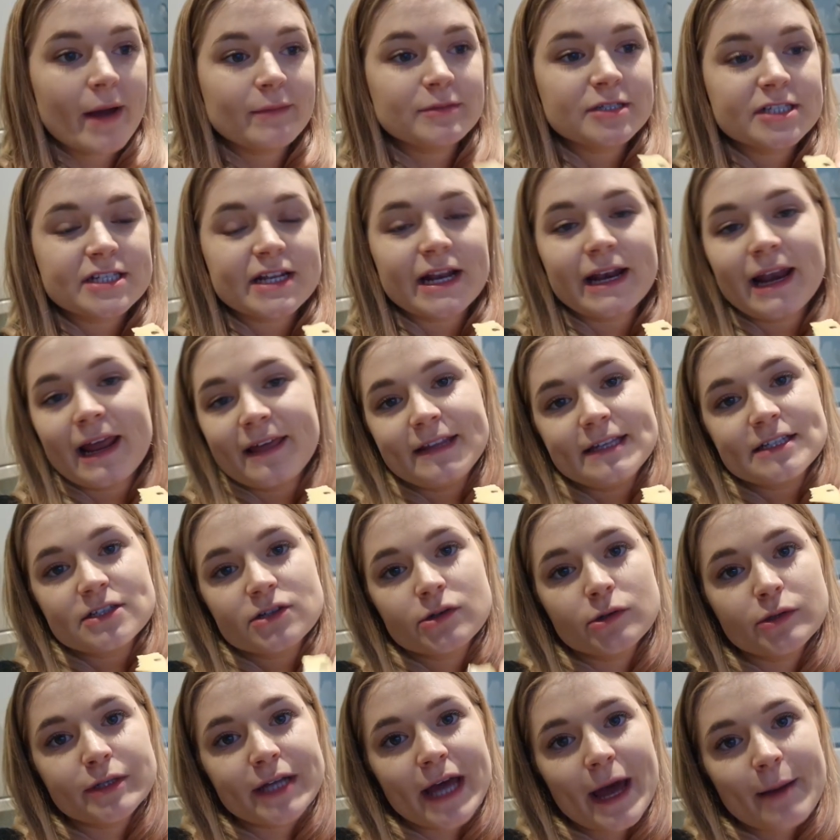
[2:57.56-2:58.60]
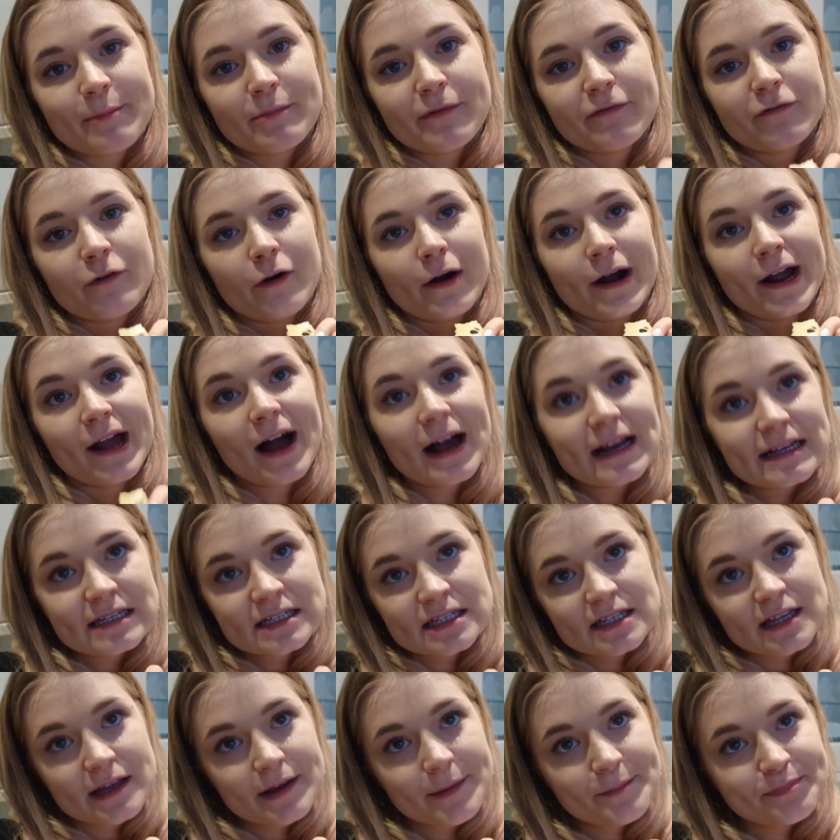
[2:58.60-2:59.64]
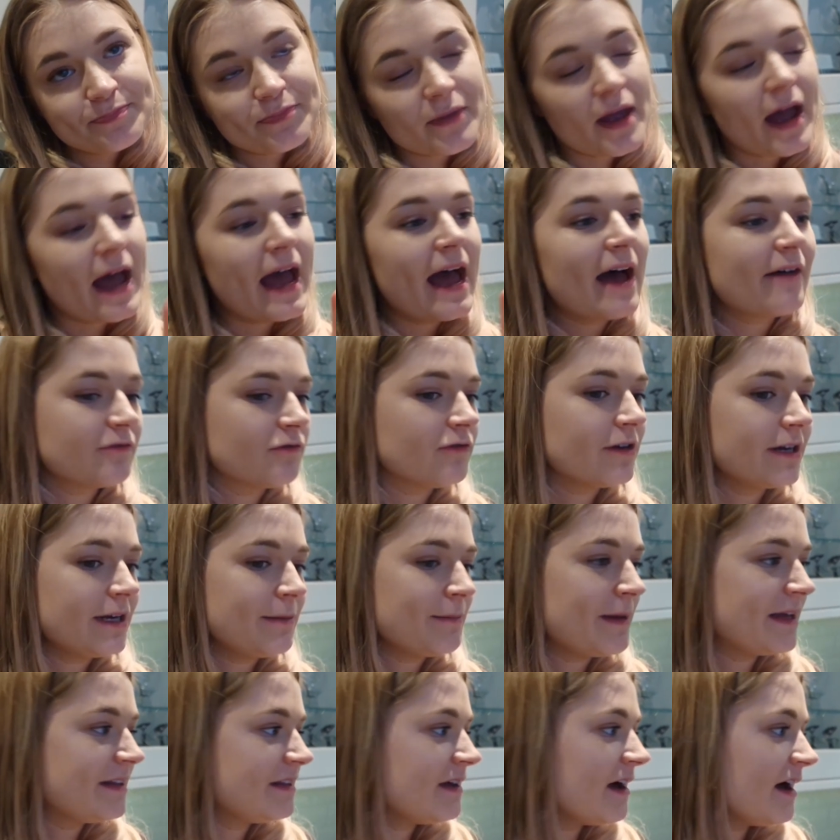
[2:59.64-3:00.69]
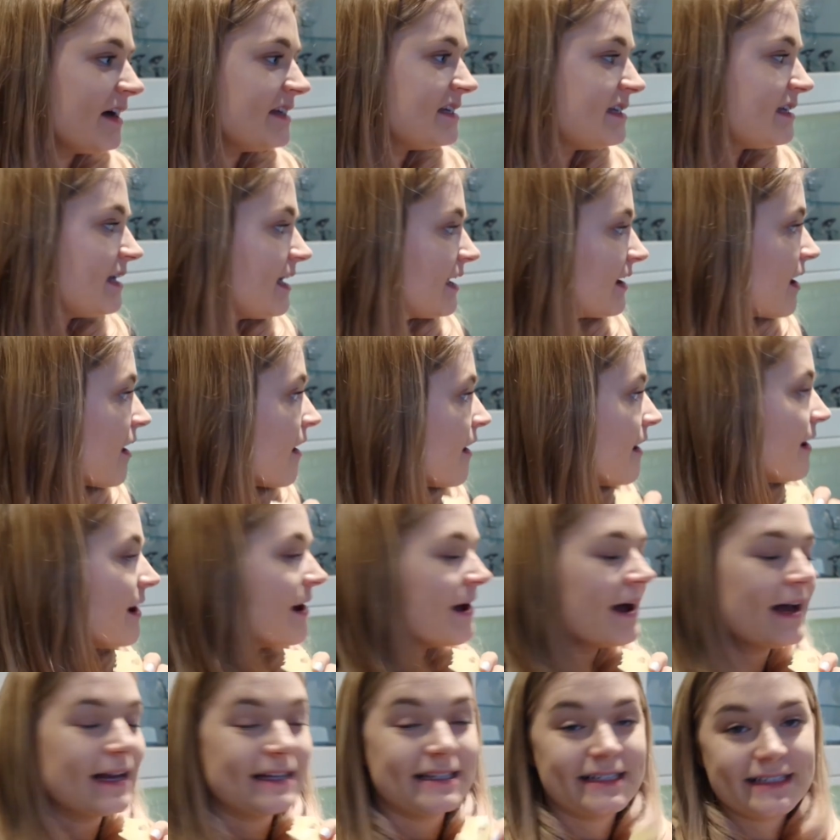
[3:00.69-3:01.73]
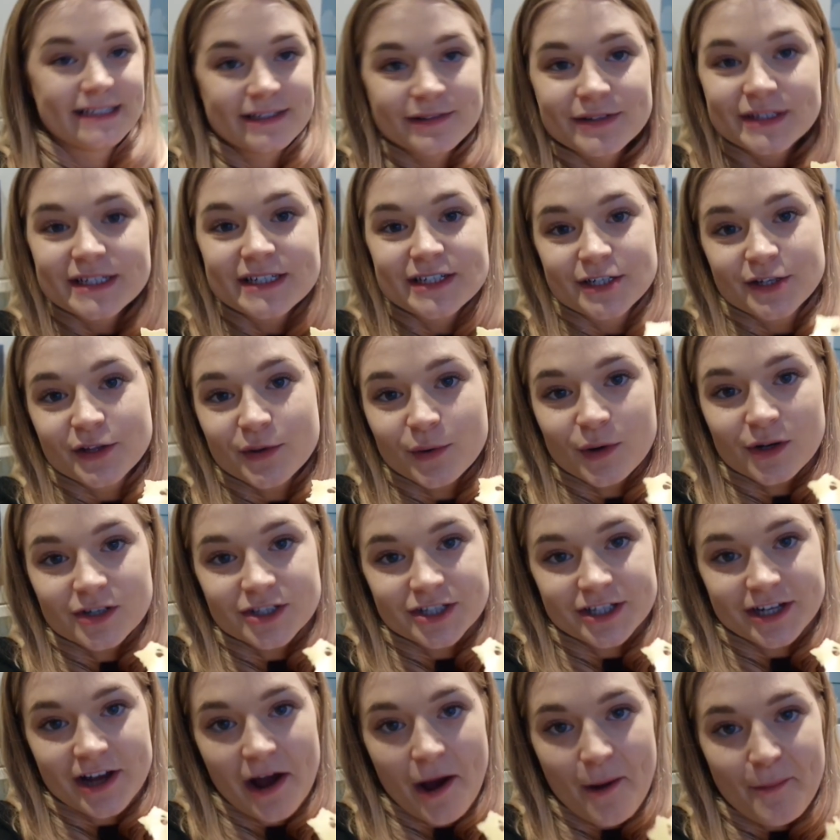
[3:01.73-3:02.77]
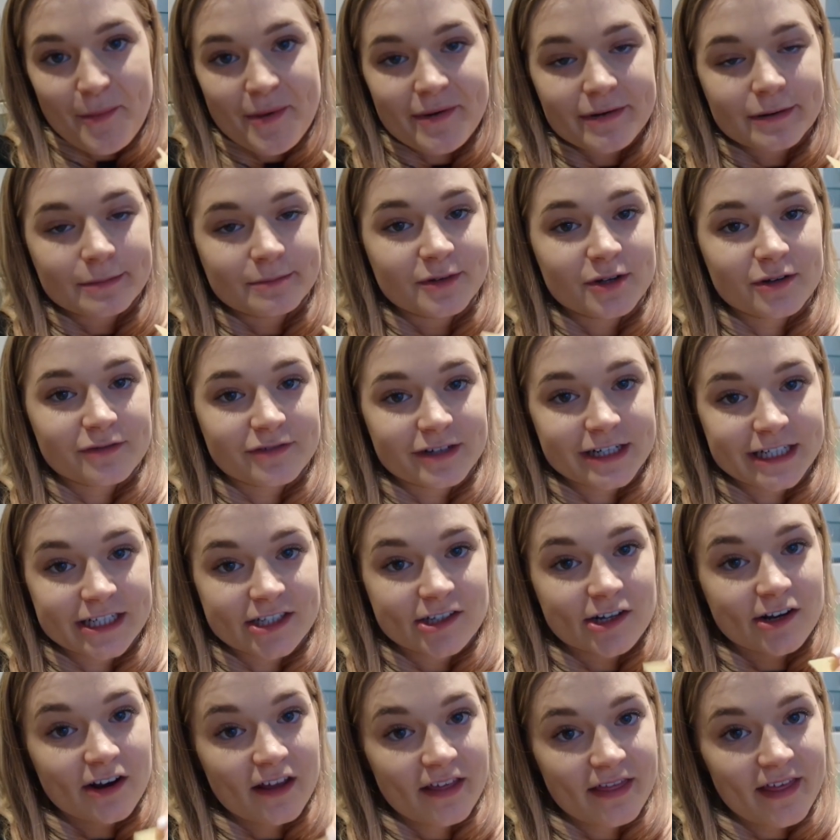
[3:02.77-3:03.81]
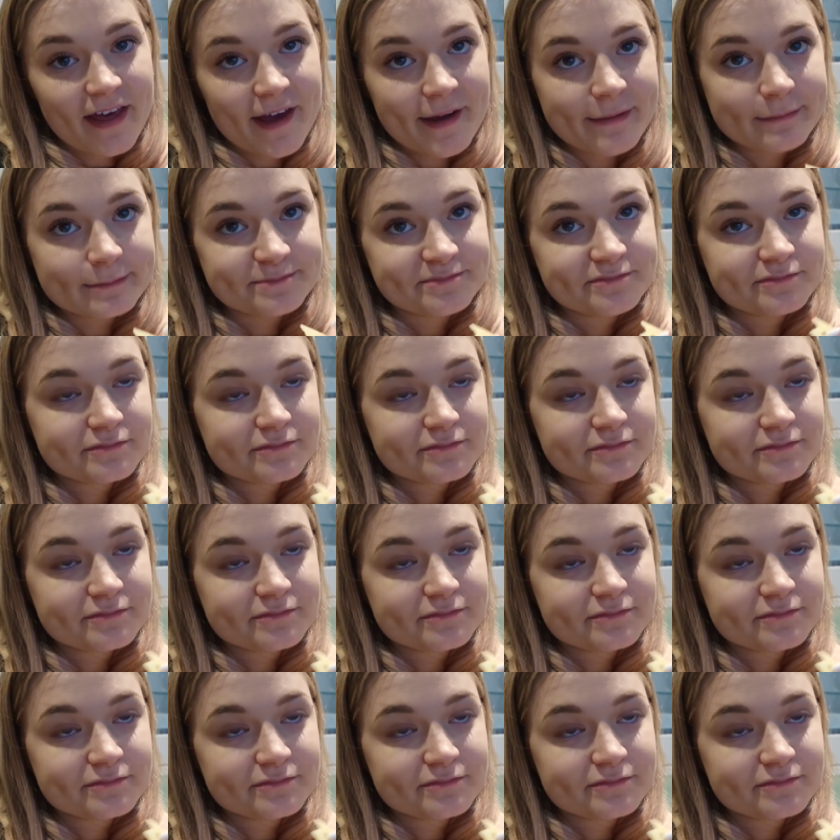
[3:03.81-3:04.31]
I'm just gonna let these cool down before I ice them. I have already made the icing. I still need to do the washing up. I'm not very good at that.